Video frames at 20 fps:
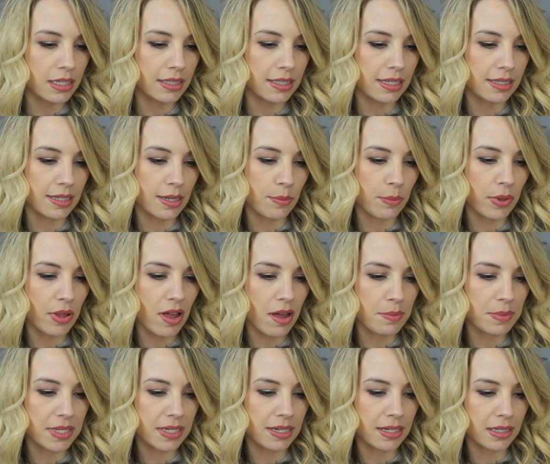it says it
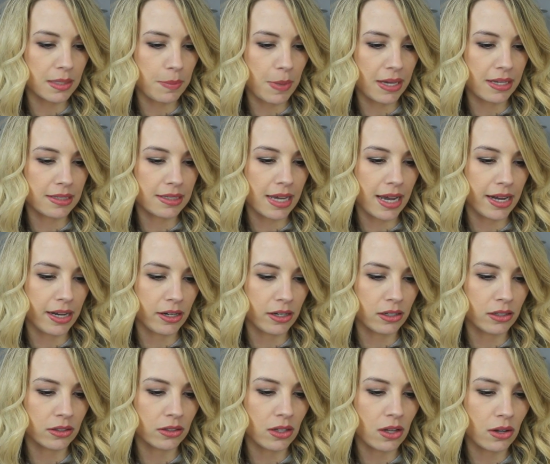plumps and expands
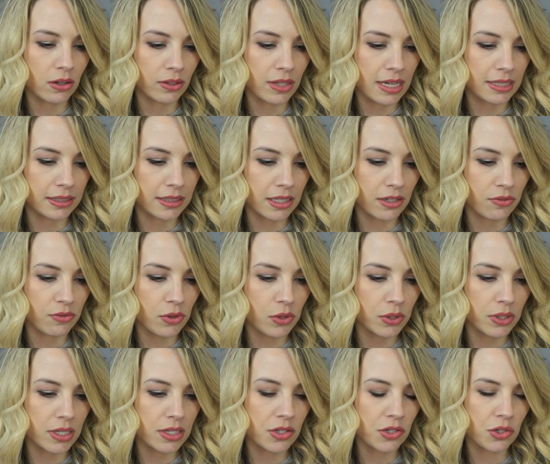hair, long-lasting
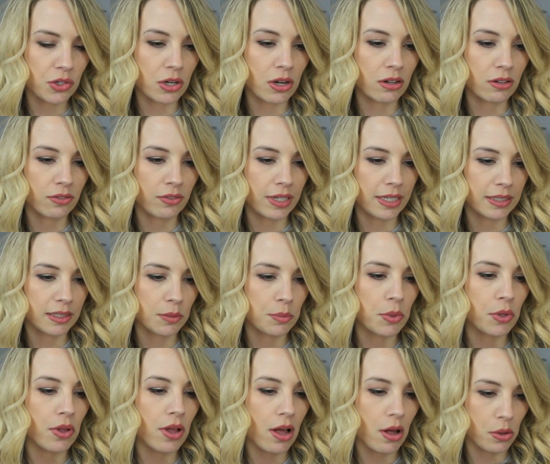fullness, strong,
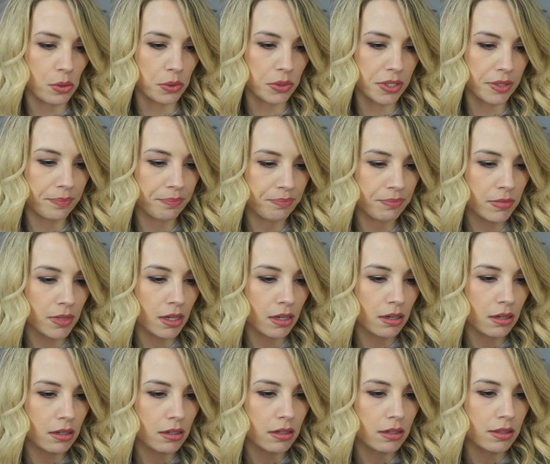flexible hold.
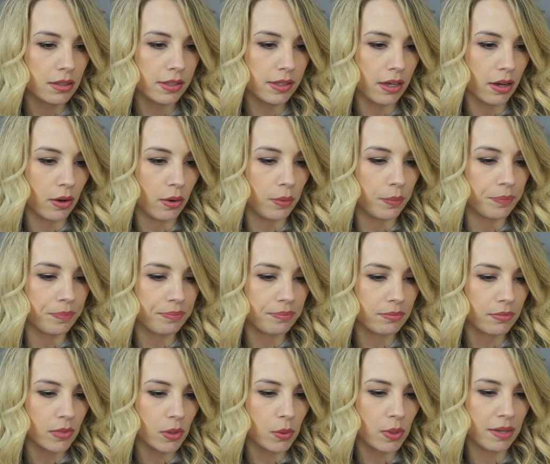So
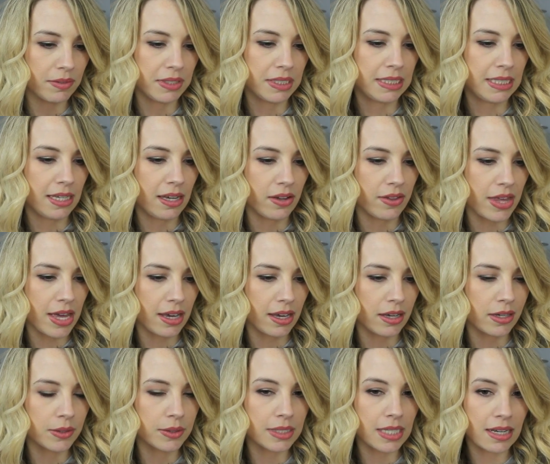we'll have to see how that
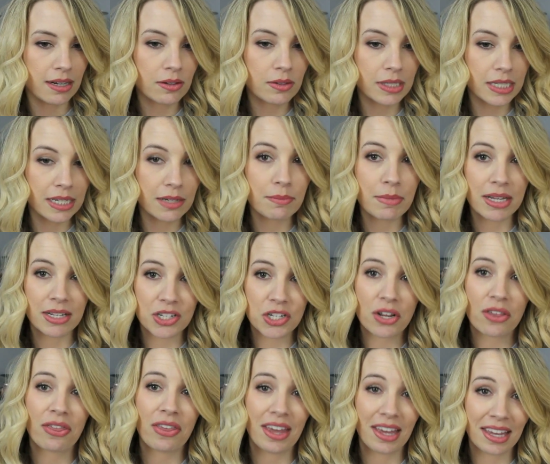goes. I don't need
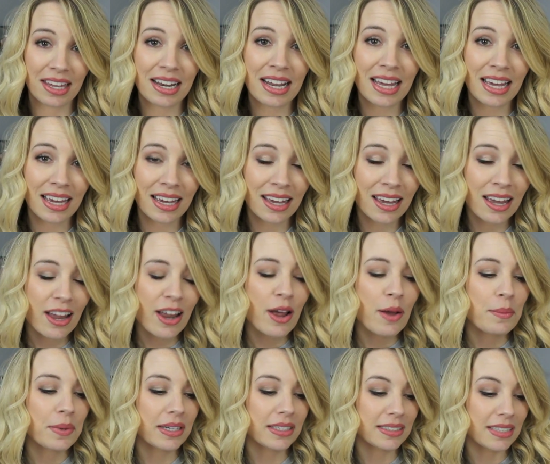much thickening
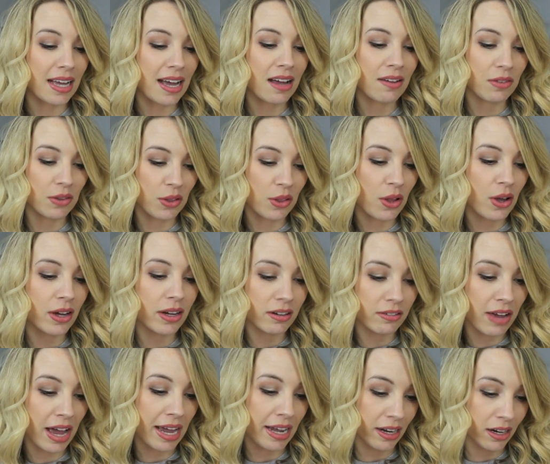because I have a lot
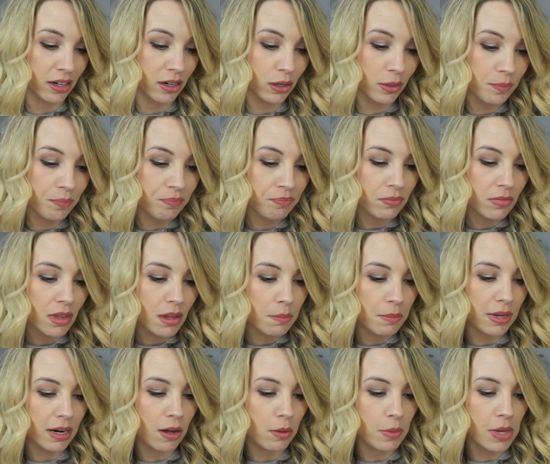of hair,
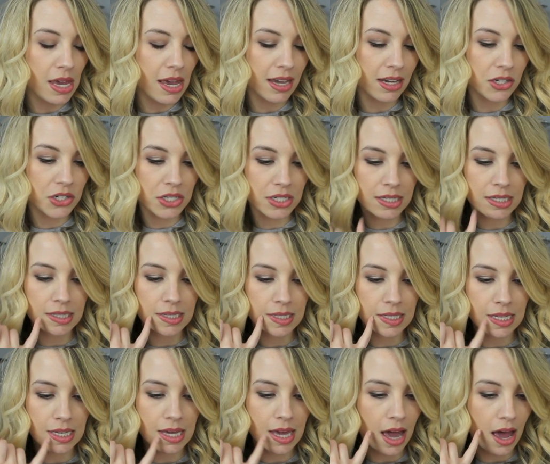but I'll be anxious to
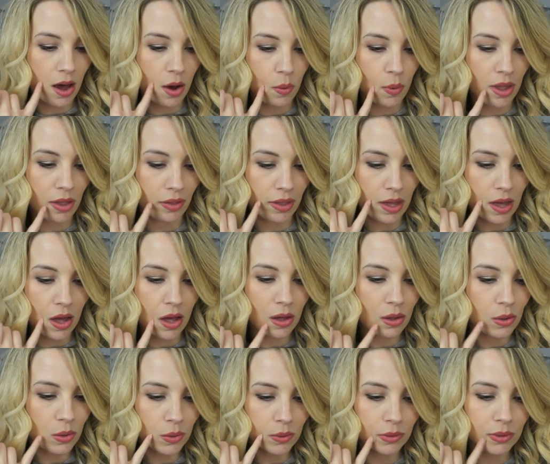see how well it
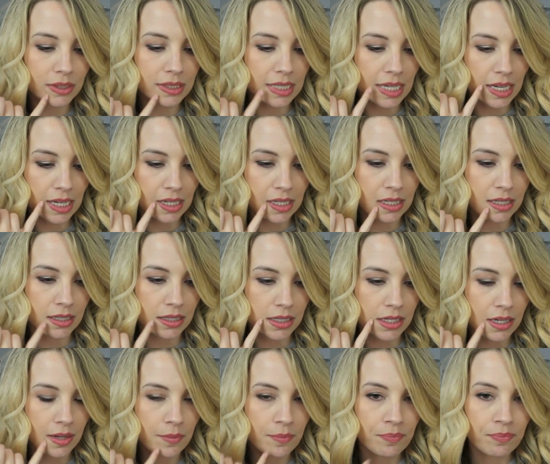holds.
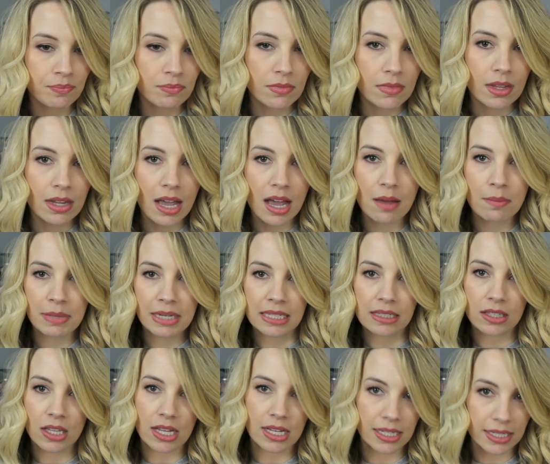And I
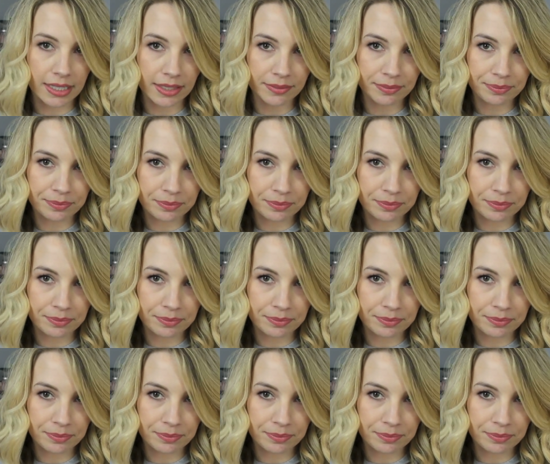mean, like,